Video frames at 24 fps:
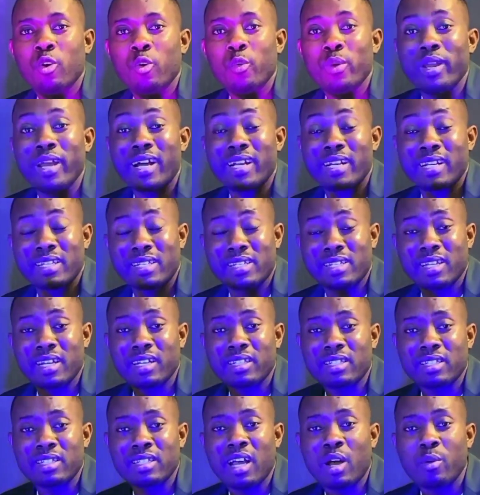we had the
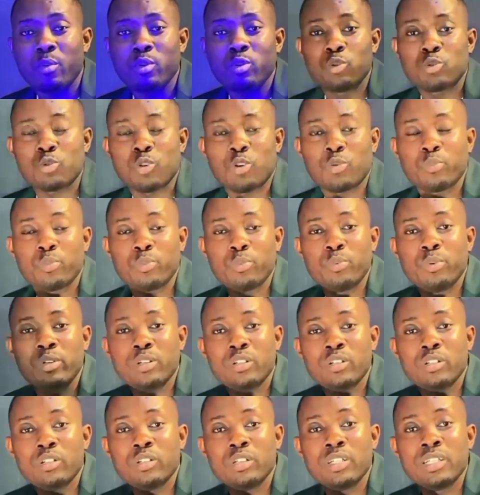set that we talk,
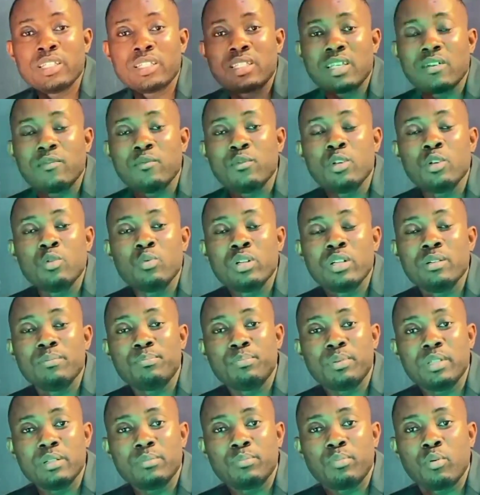we
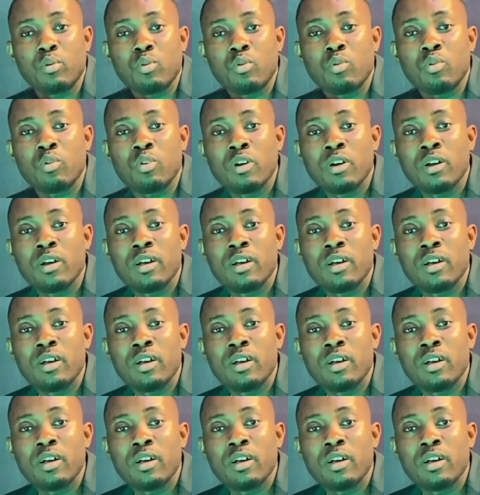interviewing people,